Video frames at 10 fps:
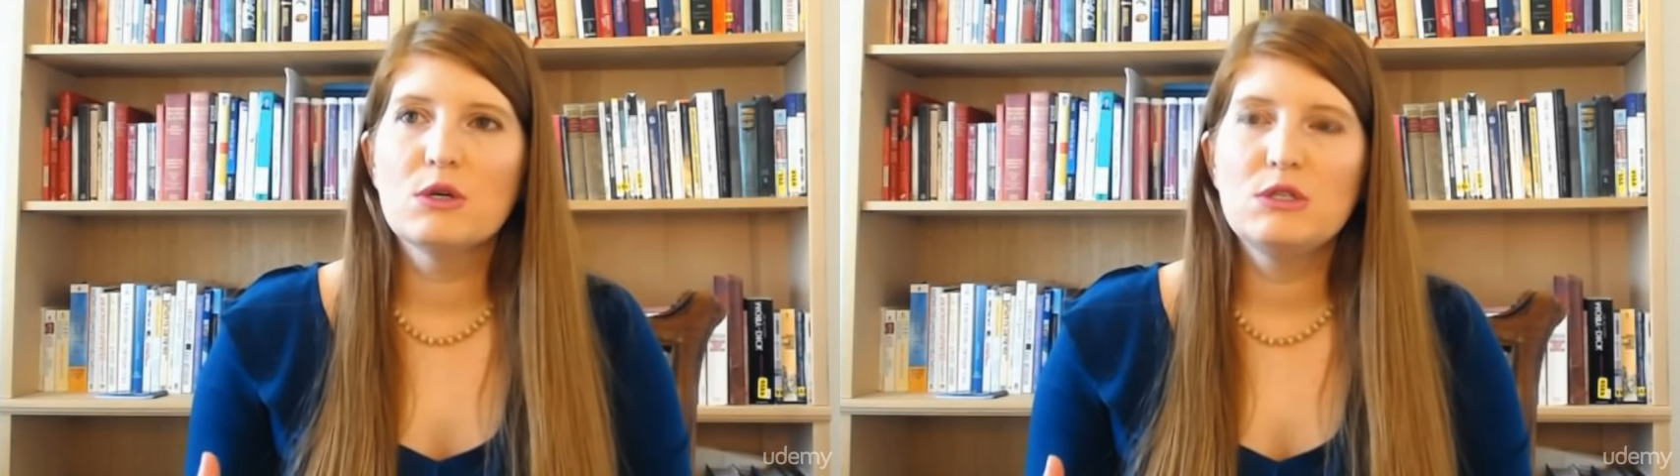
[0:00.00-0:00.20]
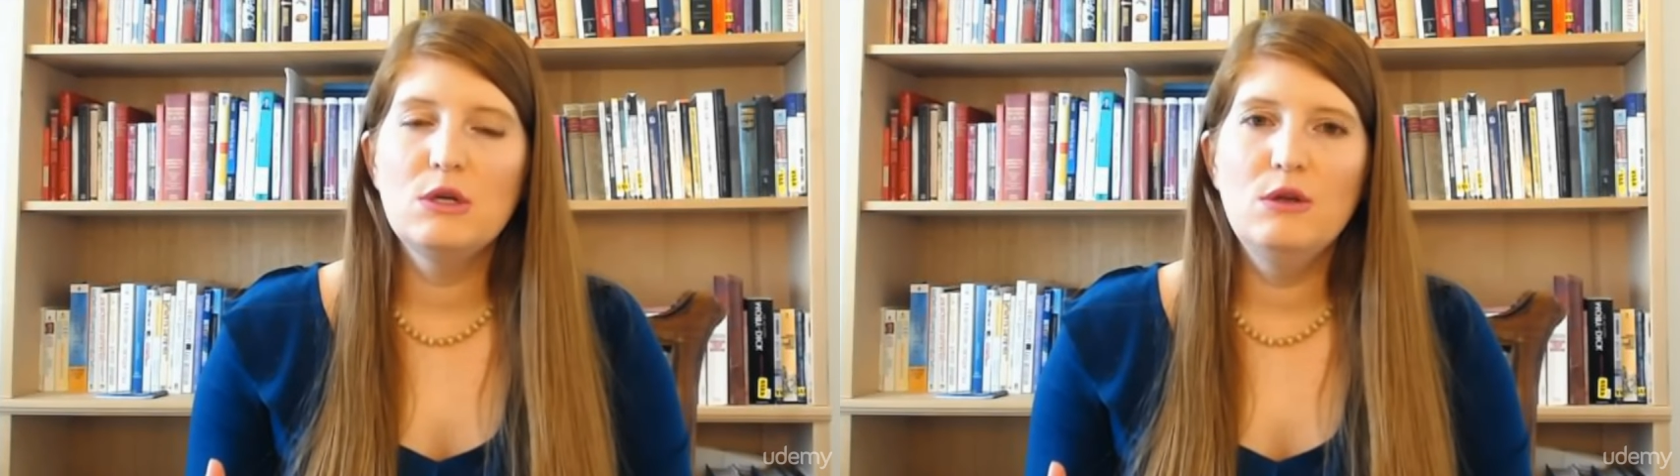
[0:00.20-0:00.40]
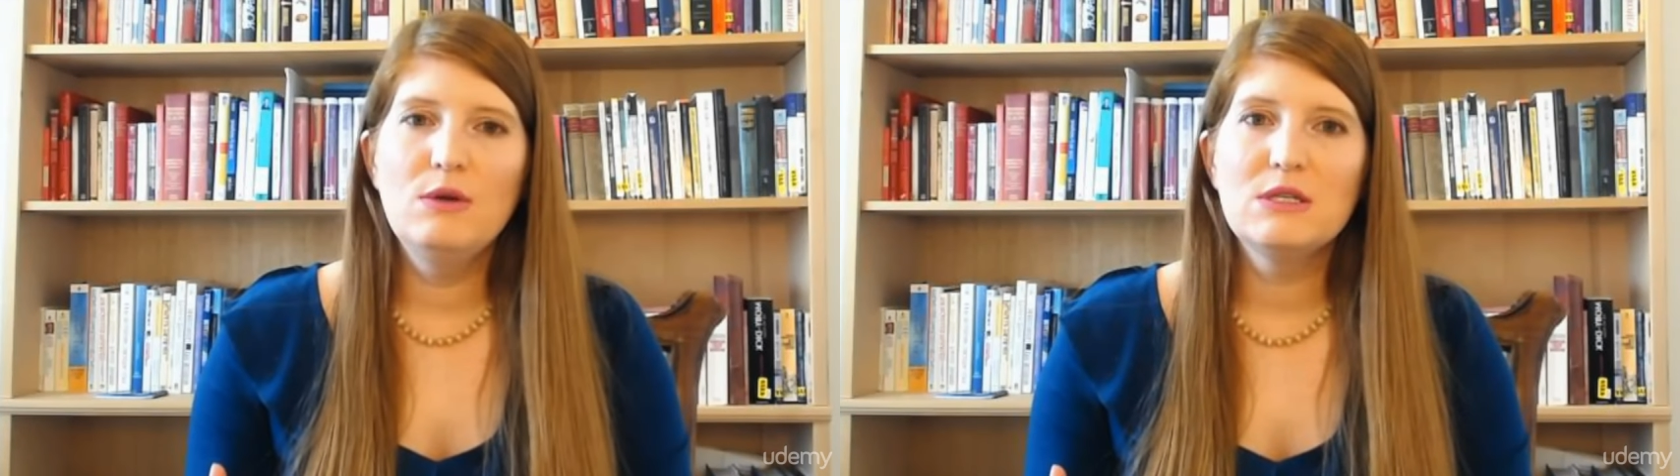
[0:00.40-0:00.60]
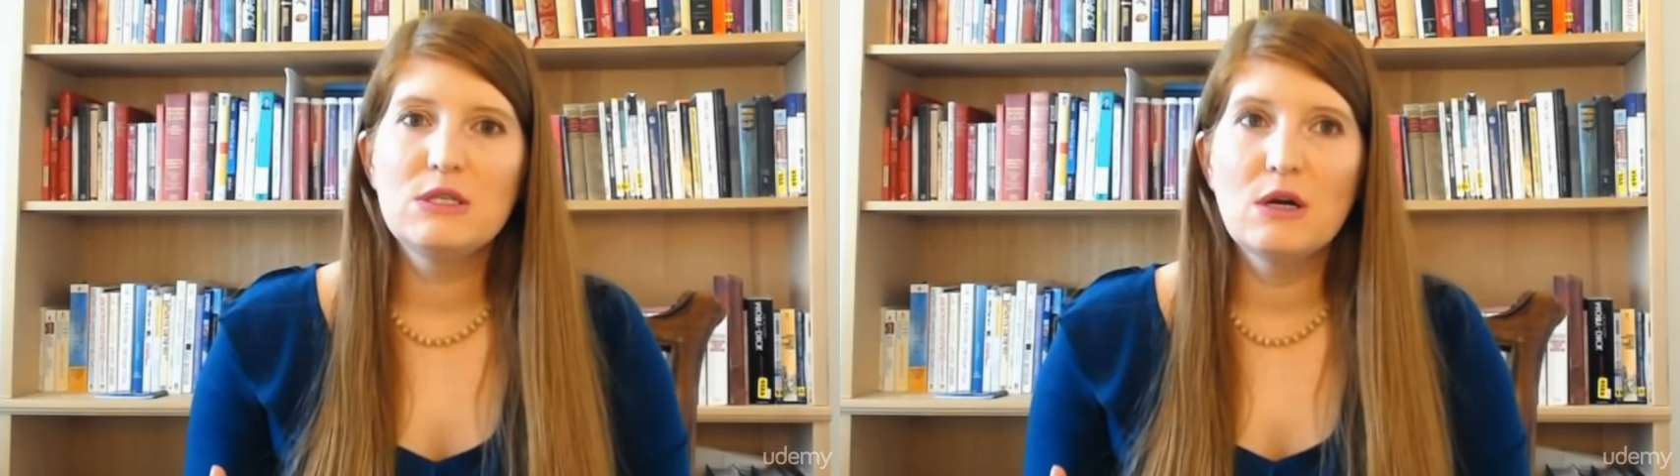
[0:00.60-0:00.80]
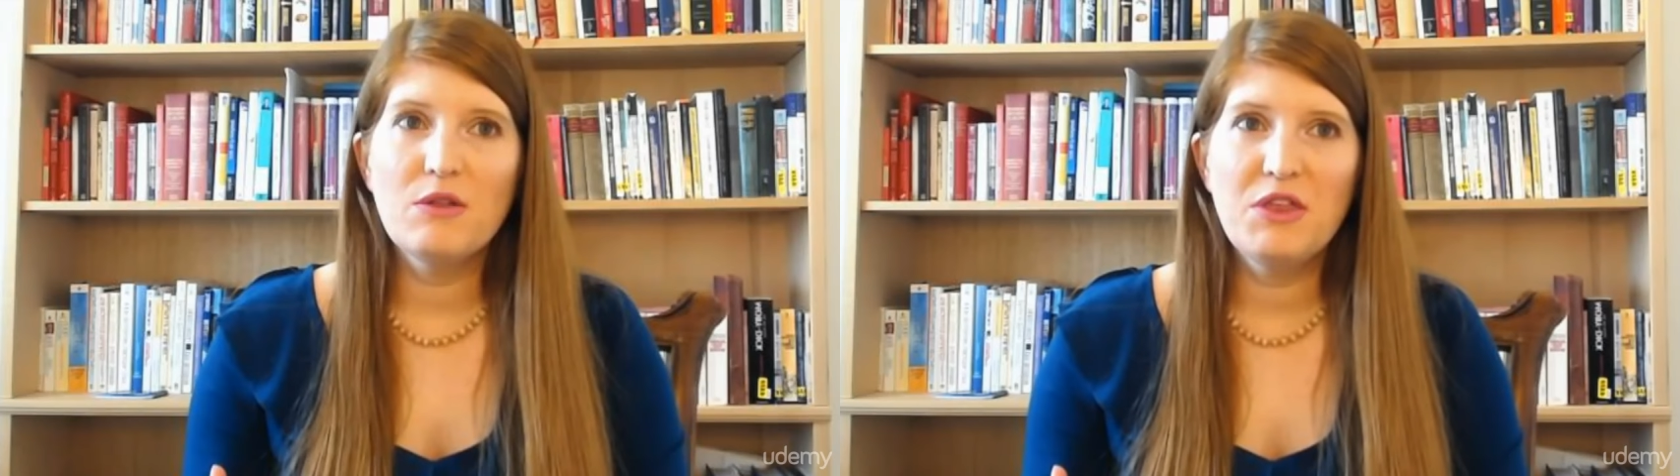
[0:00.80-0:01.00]
so you can
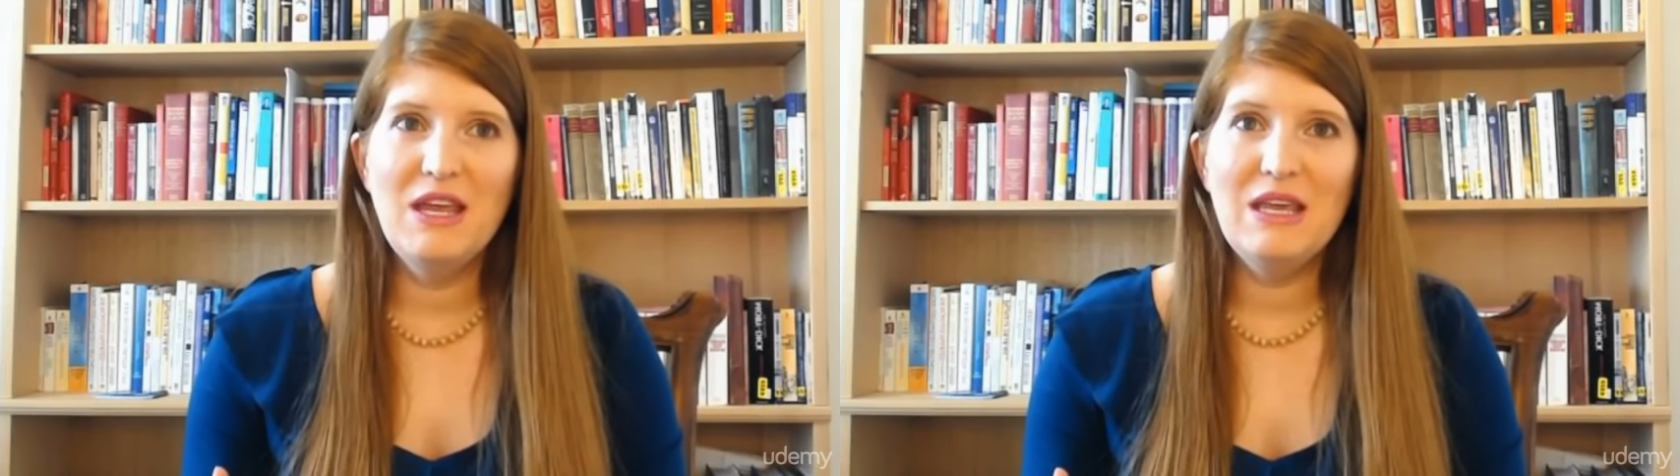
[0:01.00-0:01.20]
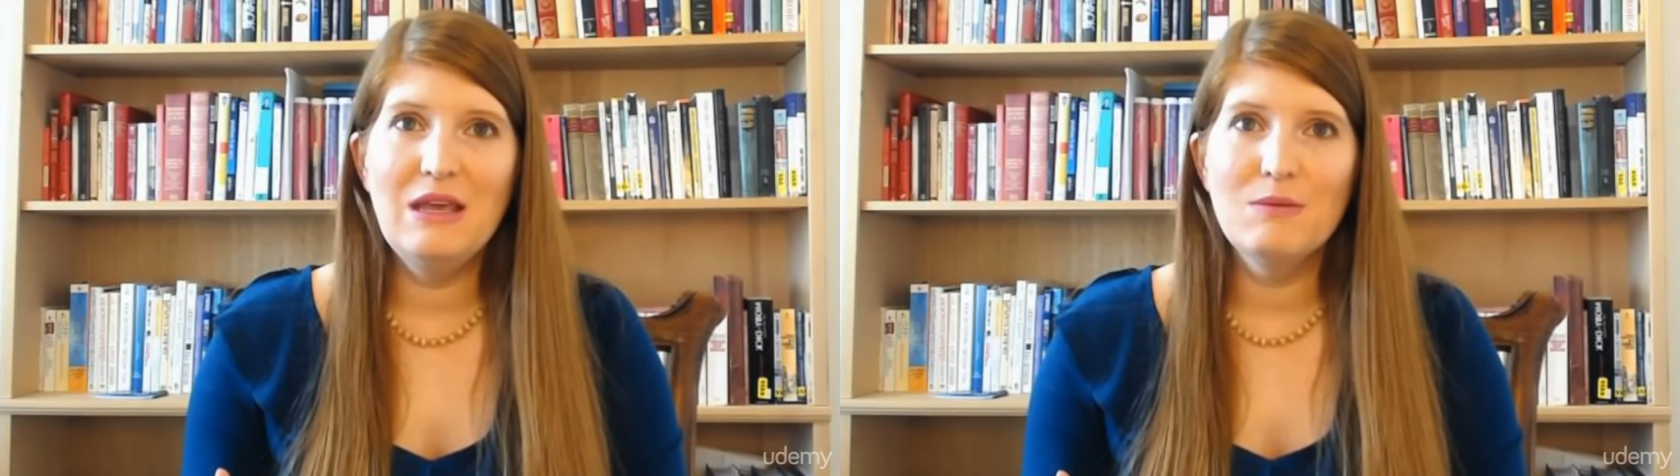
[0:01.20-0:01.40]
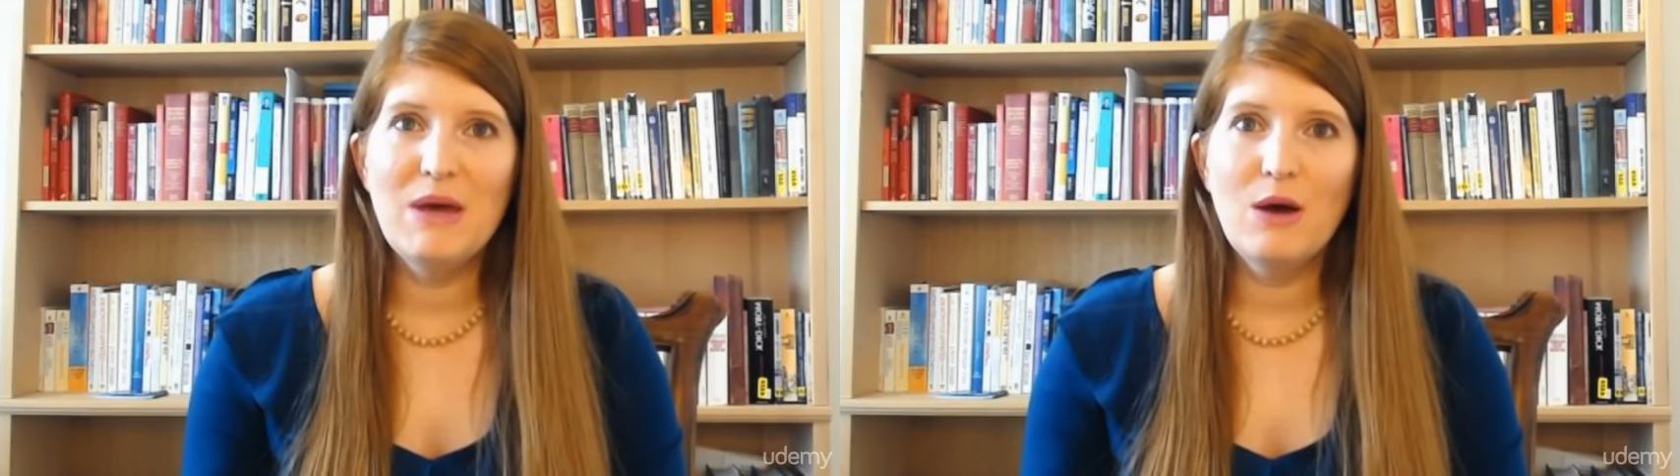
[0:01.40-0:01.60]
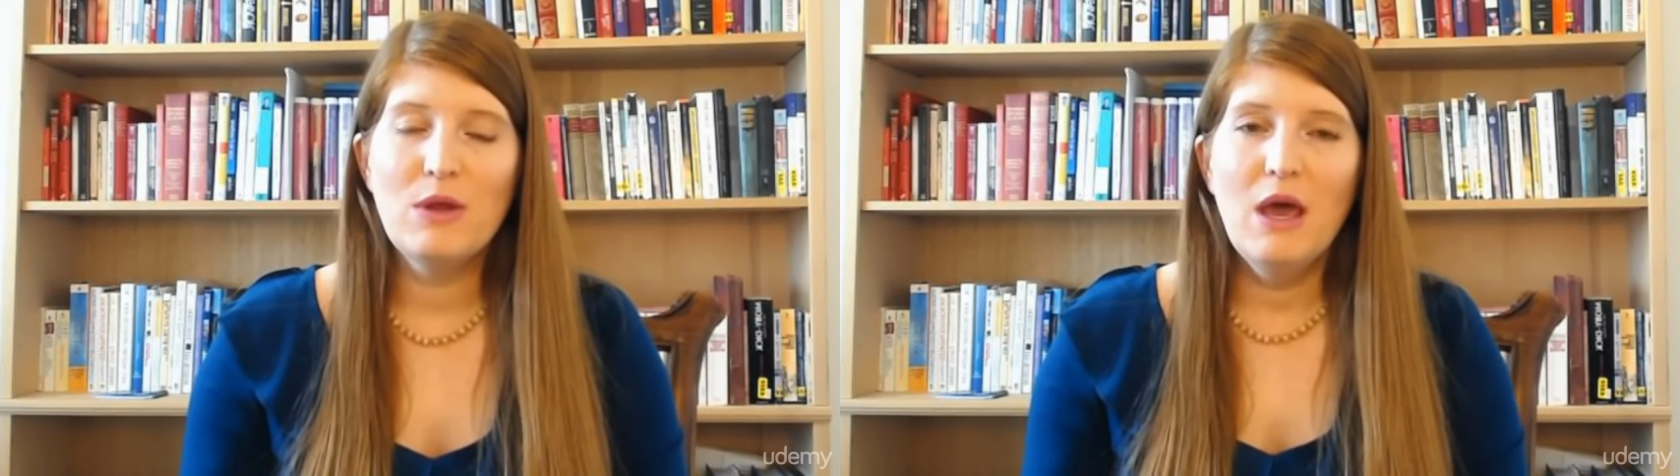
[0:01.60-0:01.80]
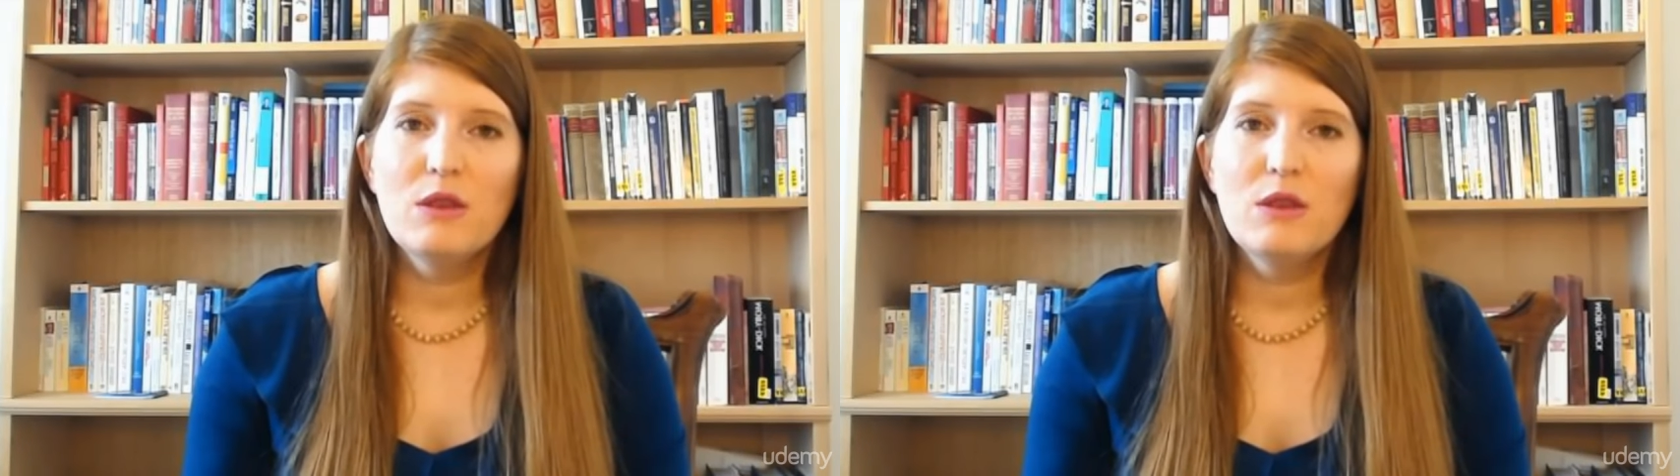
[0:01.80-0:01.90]
start thinking about